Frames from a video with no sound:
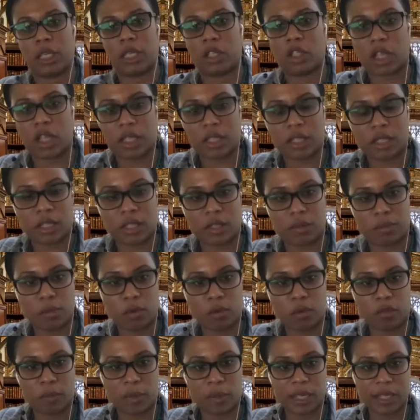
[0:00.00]
justice
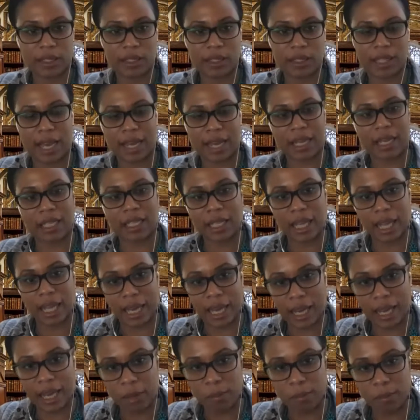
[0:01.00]
movements that
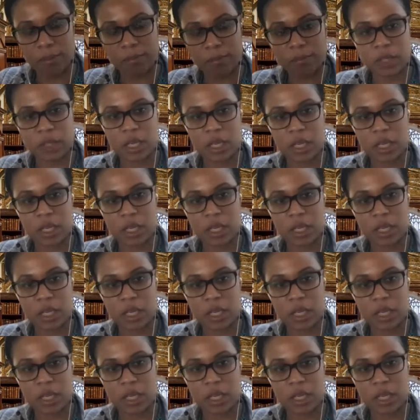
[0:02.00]
claim